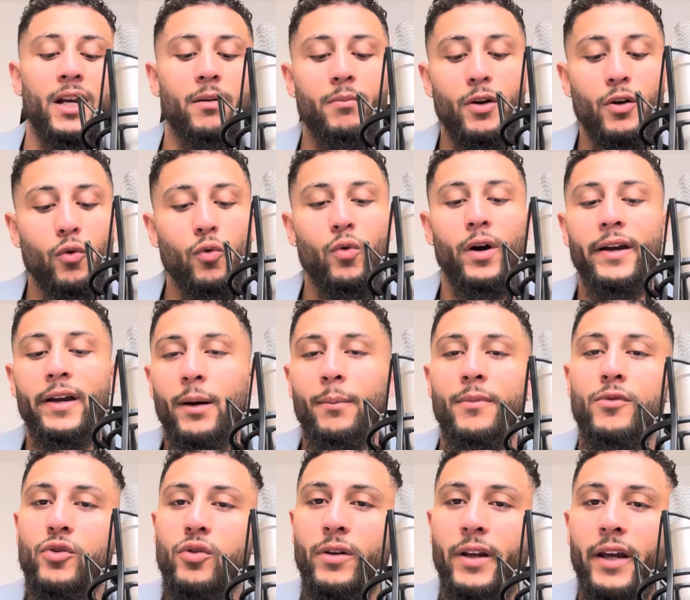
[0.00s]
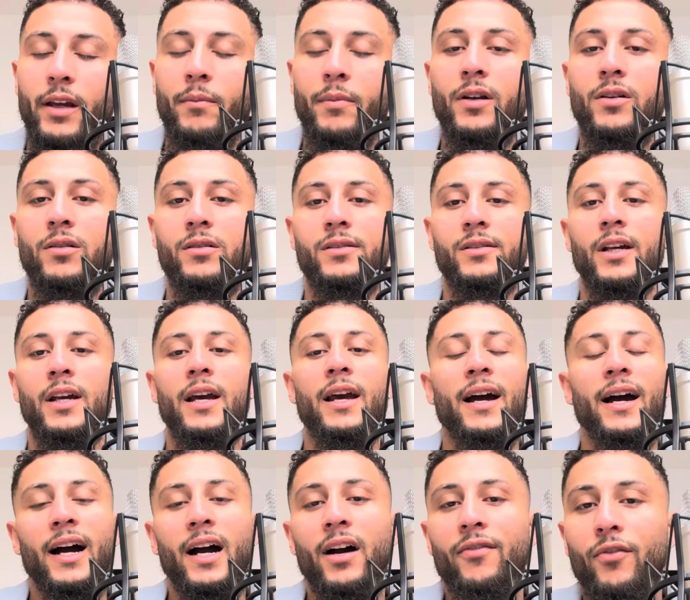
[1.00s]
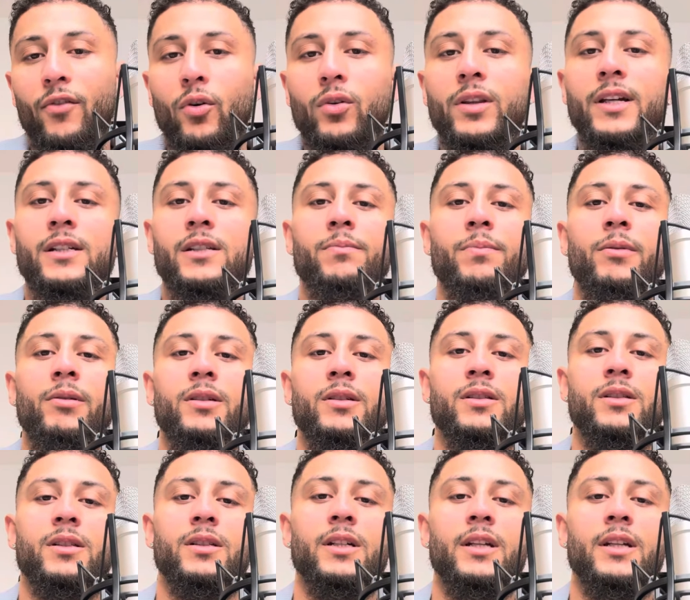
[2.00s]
me who I am today because I have all the experience.